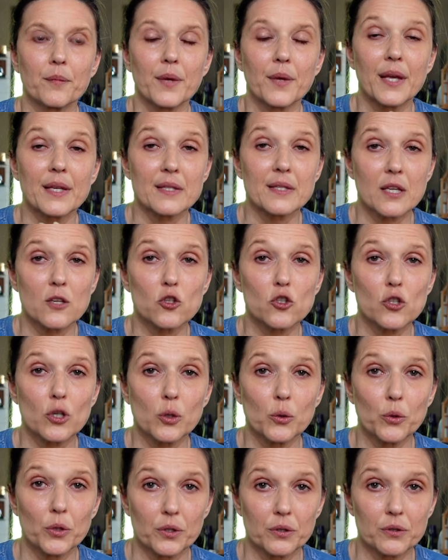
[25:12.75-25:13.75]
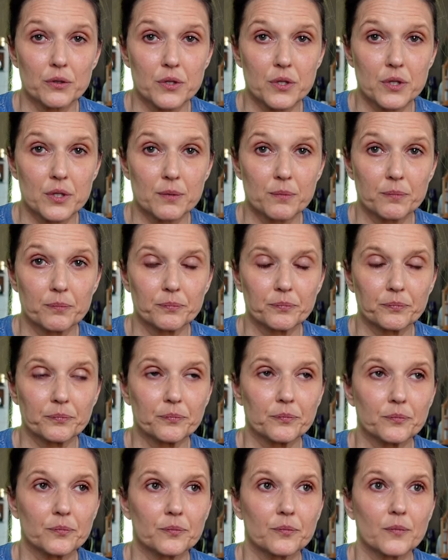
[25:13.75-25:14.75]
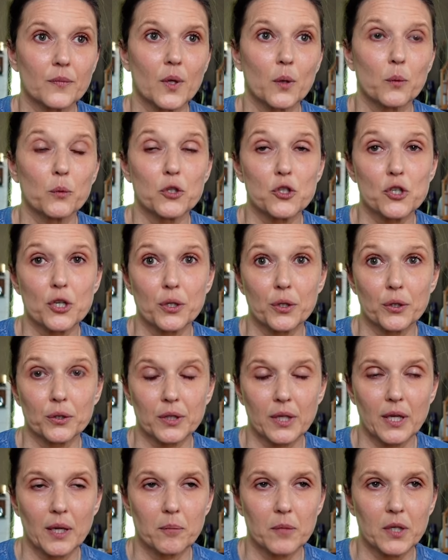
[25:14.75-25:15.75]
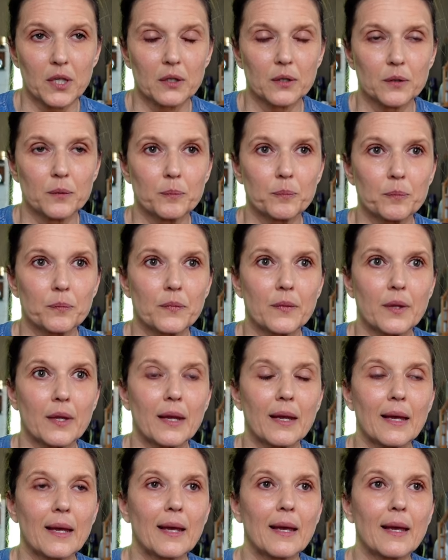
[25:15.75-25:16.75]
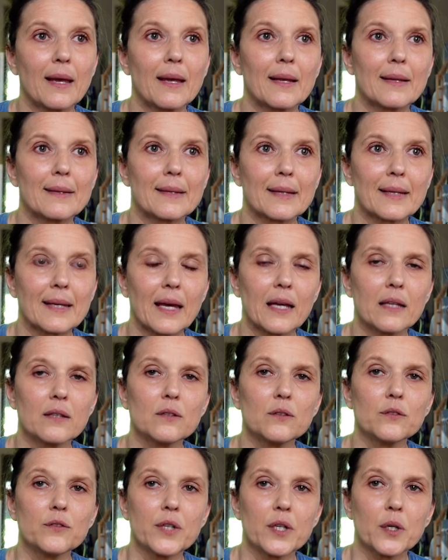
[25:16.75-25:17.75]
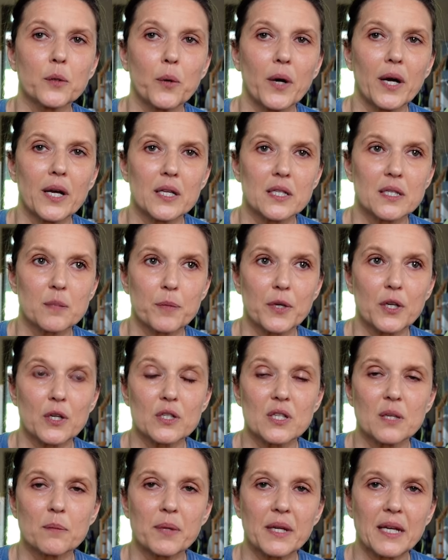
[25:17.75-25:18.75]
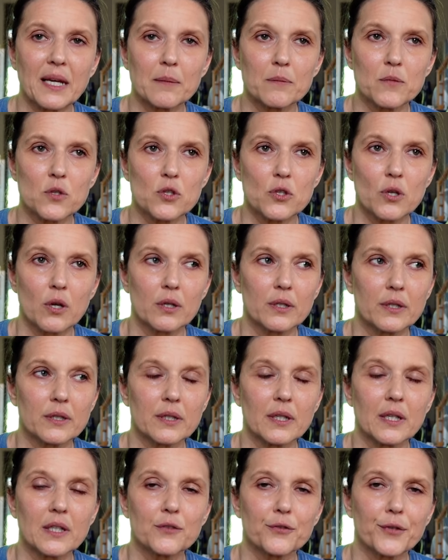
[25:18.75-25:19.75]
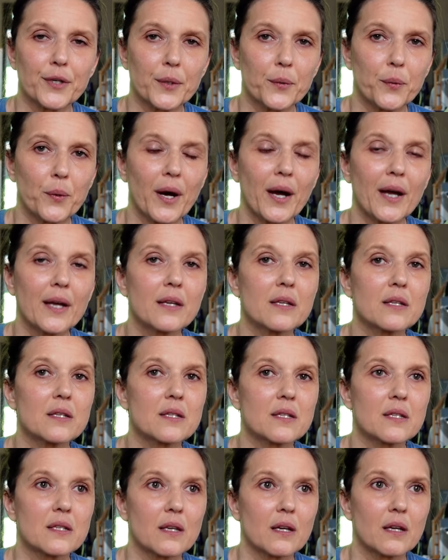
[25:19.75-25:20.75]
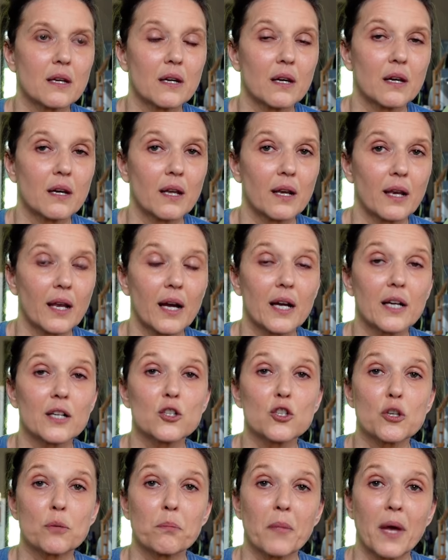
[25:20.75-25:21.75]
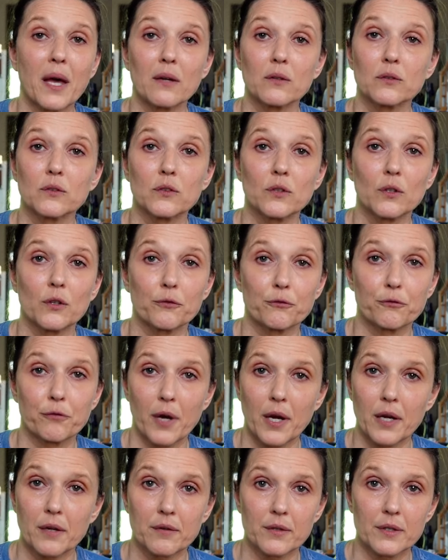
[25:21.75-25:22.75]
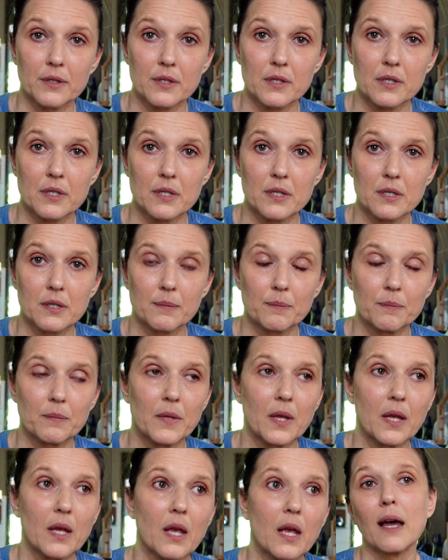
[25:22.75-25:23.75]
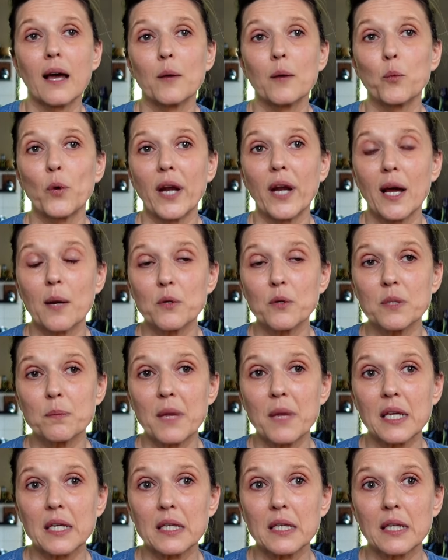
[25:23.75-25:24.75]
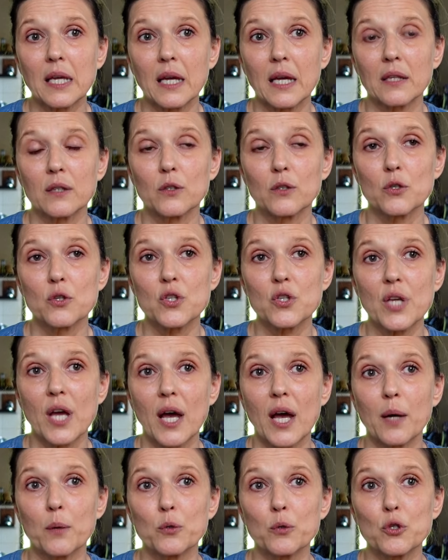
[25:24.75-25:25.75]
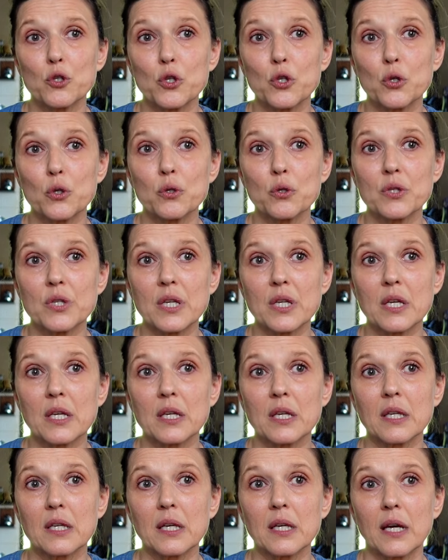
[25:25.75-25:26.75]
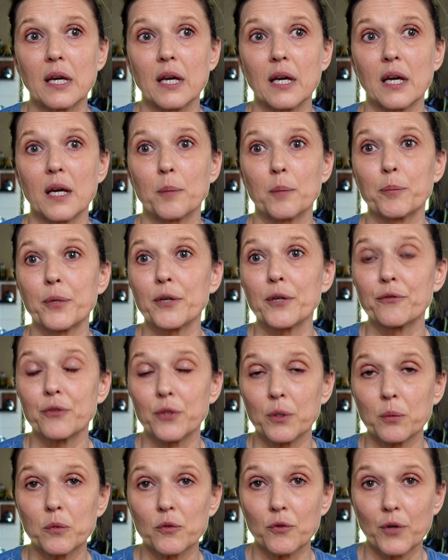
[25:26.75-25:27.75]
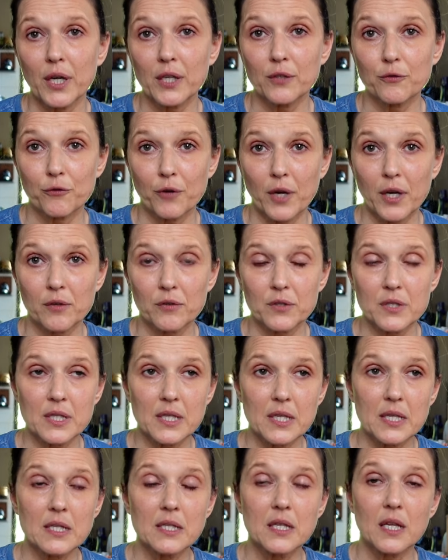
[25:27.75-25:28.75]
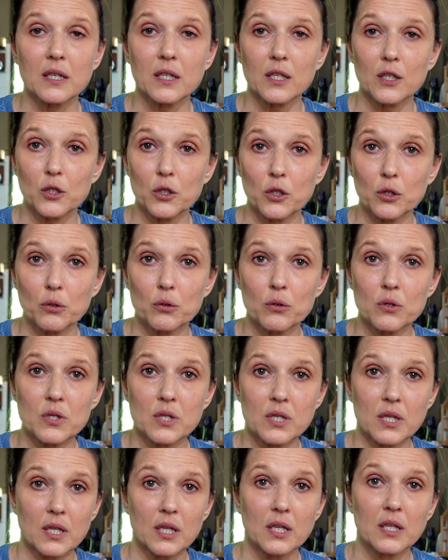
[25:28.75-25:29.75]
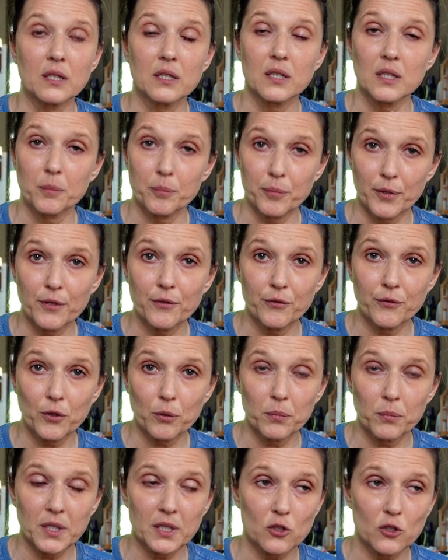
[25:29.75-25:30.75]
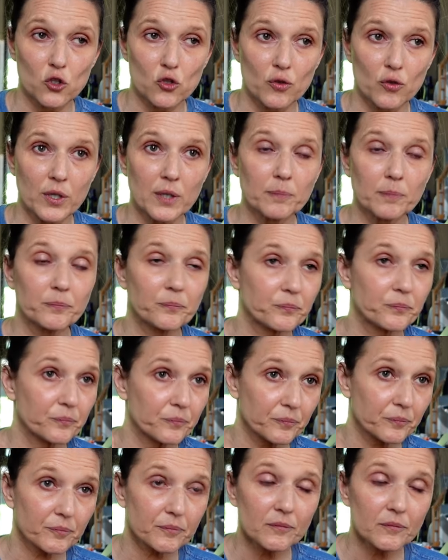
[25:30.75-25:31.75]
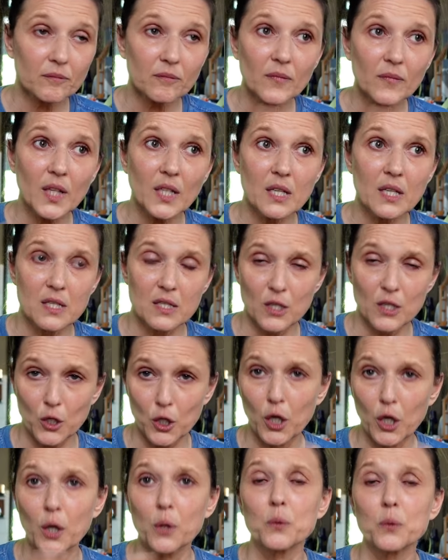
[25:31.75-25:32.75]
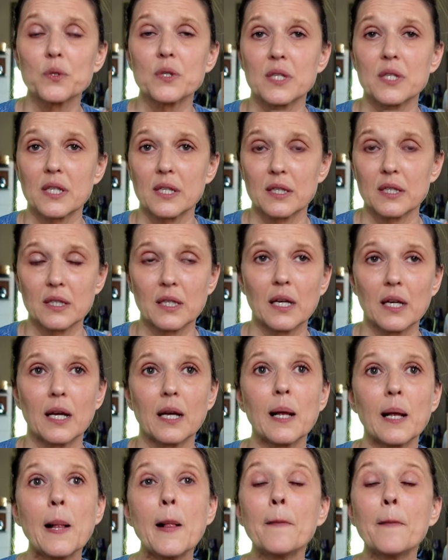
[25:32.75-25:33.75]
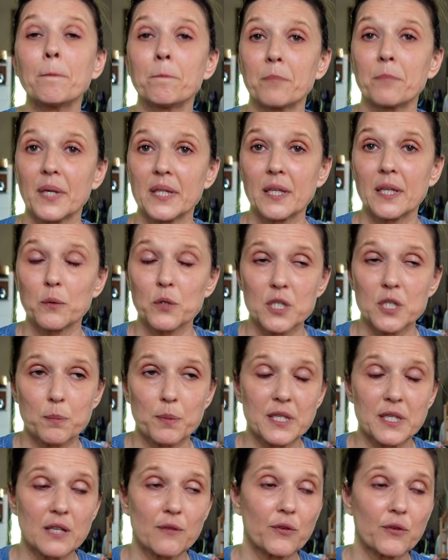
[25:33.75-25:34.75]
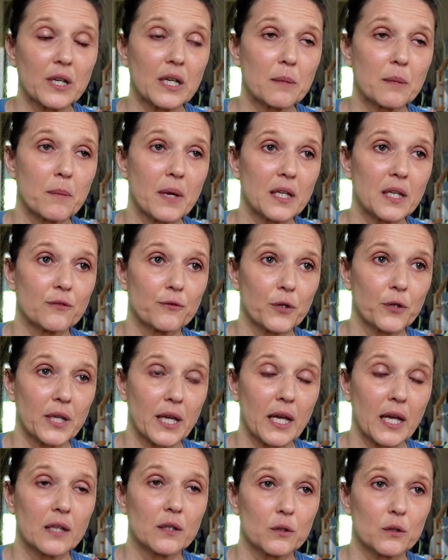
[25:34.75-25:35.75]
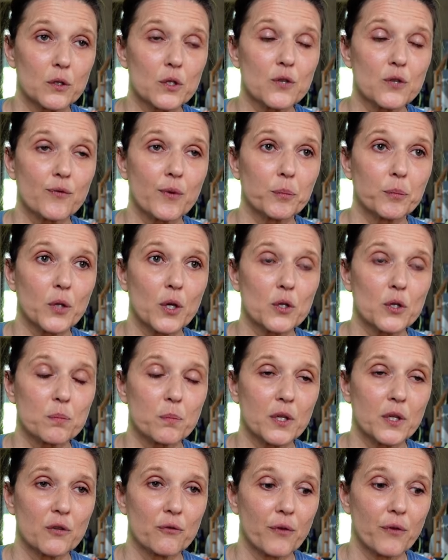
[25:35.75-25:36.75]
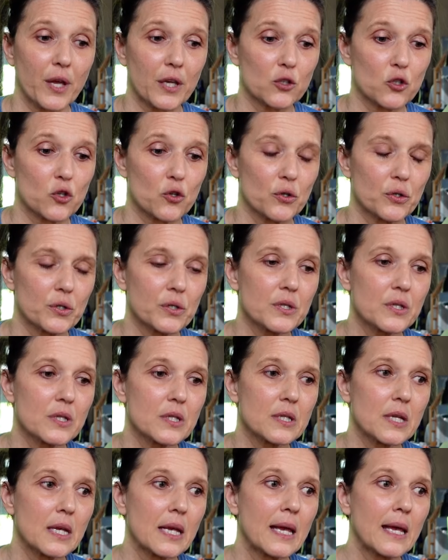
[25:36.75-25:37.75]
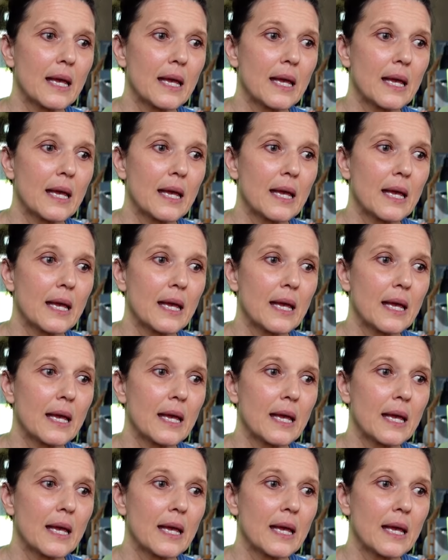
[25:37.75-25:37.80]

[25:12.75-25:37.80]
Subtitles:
essential oils, which are not chemical, the candle requires, because it becomes solid, it requires a large amount of fragrance. When I was making candles, I was using perfume-grade fragrances that are used in the perfume industry, as the colognes, but they were specifically made for candles from those manufacturers.